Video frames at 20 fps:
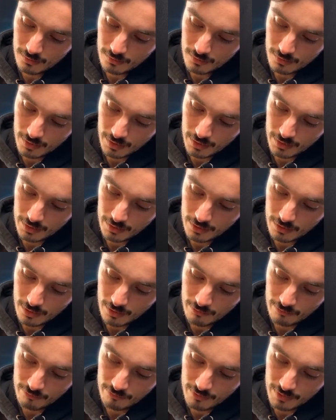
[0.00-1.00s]
I need to start
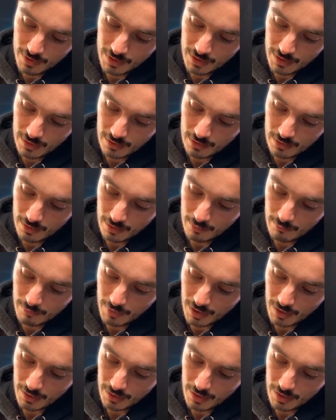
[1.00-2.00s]
really light
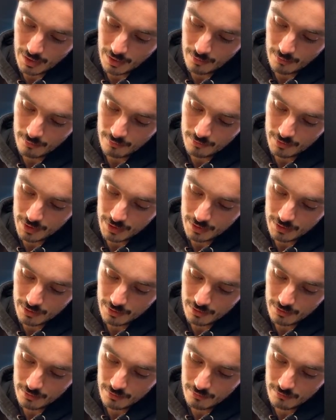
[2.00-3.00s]
back here. Oh
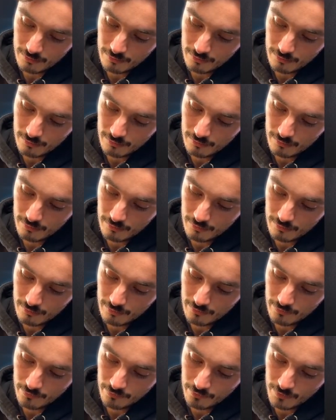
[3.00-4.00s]
Jesus,
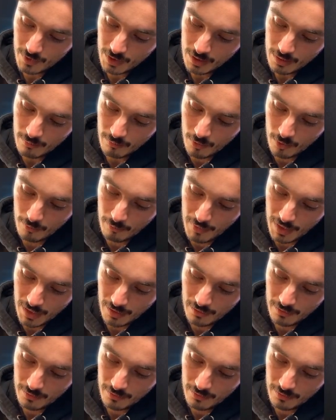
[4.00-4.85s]
come on man.